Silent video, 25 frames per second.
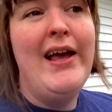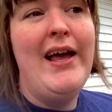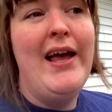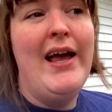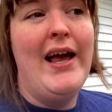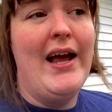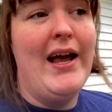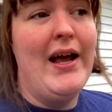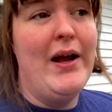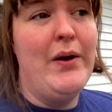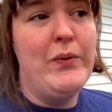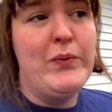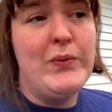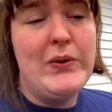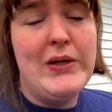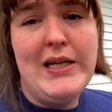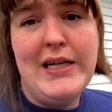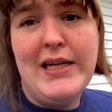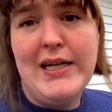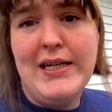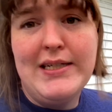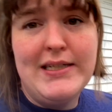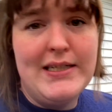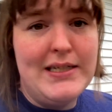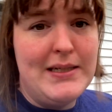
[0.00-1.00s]
and we
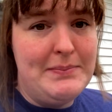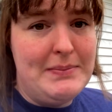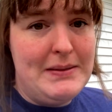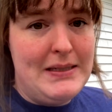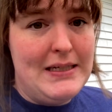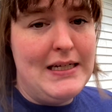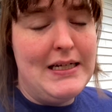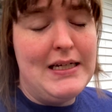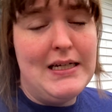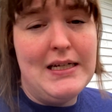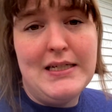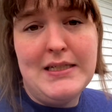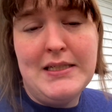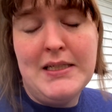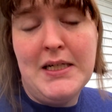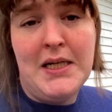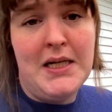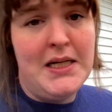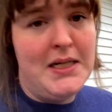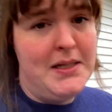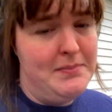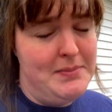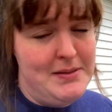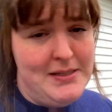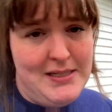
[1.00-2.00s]
ended up getting a
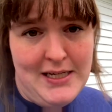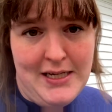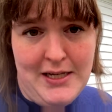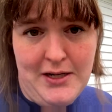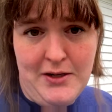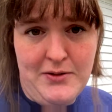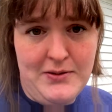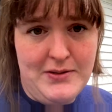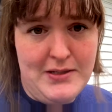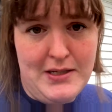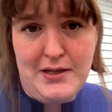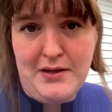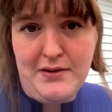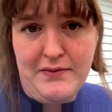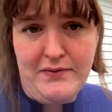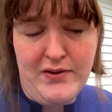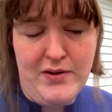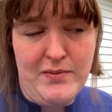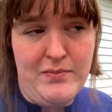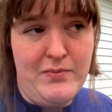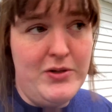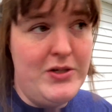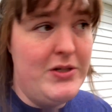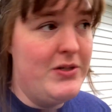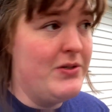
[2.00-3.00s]
ton of potatoes out of
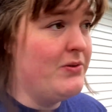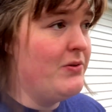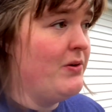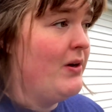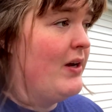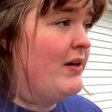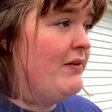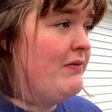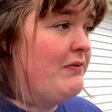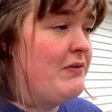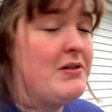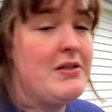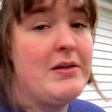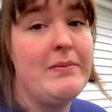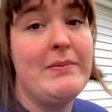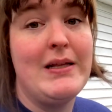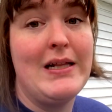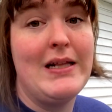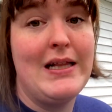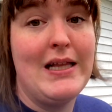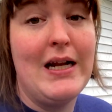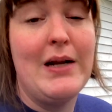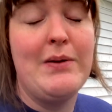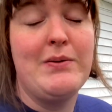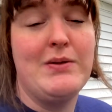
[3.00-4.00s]
them, which is great for something
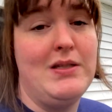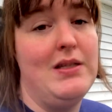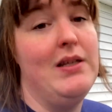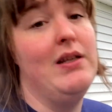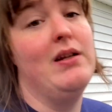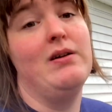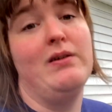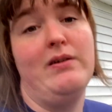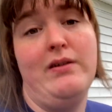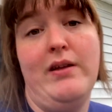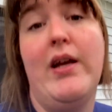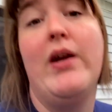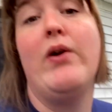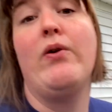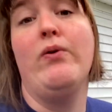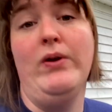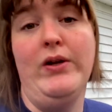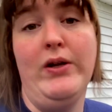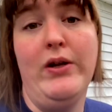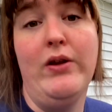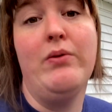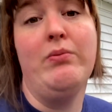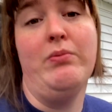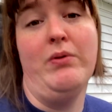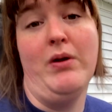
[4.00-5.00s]
that I was literally going
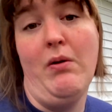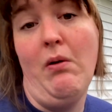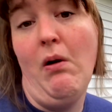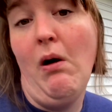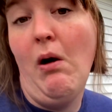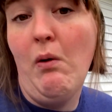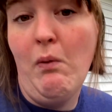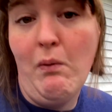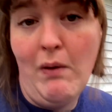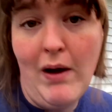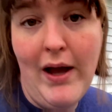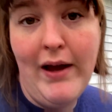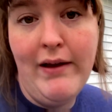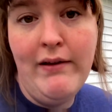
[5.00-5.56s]
to throw away.